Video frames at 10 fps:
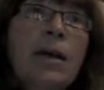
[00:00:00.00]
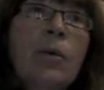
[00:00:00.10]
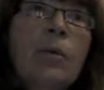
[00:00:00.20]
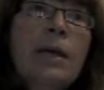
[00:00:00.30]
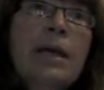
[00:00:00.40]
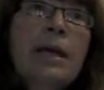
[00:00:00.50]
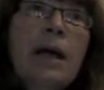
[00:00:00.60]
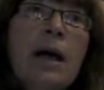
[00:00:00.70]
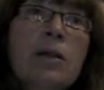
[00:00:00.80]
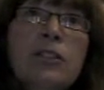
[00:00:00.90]

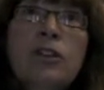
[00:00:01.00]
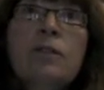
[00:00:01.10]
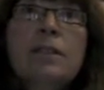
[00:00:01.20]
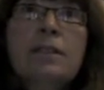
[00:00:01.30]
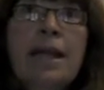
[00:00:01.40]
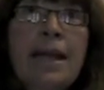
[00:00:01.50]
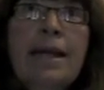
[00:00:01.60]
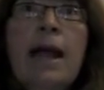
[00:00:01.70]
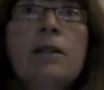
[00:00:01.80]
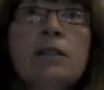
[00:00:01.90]
We service 8
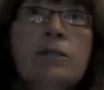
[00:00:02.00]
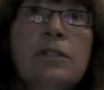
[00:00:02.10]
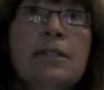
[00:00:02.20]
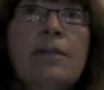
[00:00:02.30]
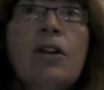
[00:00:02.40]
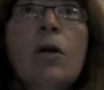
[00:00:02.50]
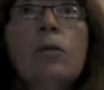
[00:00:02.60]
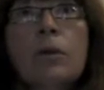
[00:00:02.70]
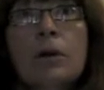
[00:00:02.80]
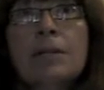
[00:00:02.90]
counties, of which 7 are
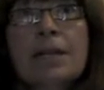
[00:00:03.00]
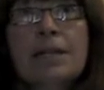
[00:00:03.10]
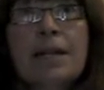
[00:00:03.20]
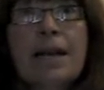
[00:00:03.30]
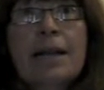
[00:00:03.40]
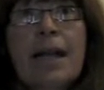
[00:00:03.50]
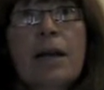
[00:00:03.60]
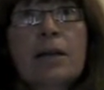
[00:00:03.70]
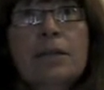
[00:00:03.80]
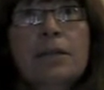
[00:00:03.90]
rural designated
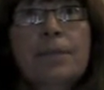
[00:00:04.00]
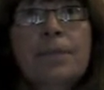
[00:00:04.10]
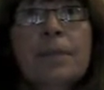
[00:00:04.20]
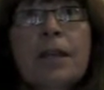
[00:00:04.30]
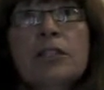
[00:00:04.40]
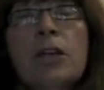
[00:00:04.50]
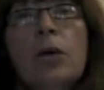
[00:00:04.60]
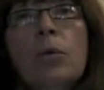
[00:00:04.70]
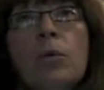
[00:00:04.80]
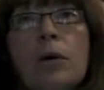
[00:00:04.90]
counties.
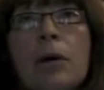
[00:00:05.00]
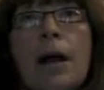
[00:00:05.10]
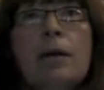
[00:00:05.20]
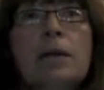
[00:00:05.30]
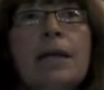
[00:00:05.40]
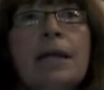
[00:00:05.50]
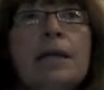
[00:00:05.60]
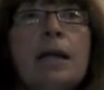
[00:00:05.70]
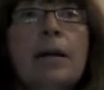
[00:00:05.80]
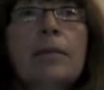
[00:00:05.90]
So we're out
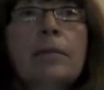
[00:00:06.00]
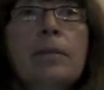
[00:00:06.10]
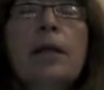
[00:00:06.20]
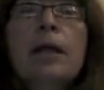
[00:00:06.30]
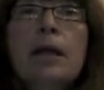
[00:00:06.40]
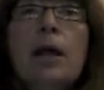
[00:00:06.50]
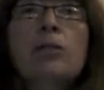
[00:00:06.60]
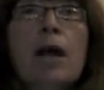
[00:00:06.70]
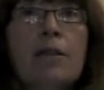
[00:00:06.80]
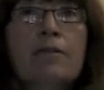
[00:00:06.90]
in a
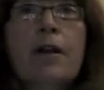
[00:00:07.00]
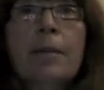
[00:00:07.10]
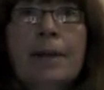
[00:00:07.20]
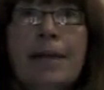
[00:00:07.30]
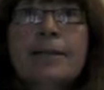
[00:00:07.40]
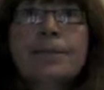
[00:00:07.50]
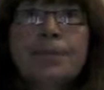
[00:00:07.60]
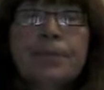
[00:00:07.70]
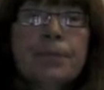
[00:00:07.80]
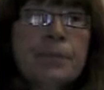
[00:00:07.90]
lot of farmland.
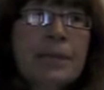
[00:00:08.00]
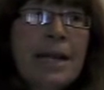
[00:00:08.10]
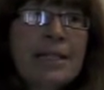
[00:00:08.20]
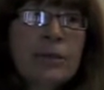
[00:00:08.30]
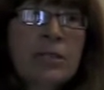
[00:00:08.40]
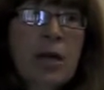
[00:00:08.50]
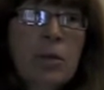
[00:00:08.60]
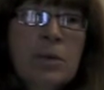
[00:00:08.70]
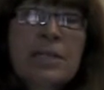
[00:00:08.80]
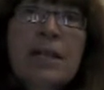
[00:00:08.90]
As a
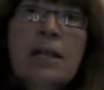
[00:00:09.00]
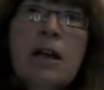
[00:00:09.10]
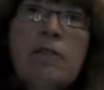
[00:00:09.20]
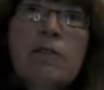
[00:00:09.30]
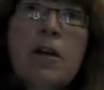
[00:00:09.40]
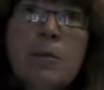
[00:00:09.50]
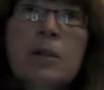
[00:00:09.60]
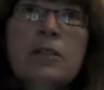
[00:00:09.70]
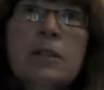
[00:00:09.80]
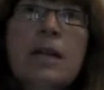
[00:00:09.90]
result, we see a lot of
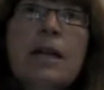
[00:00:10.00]
farmers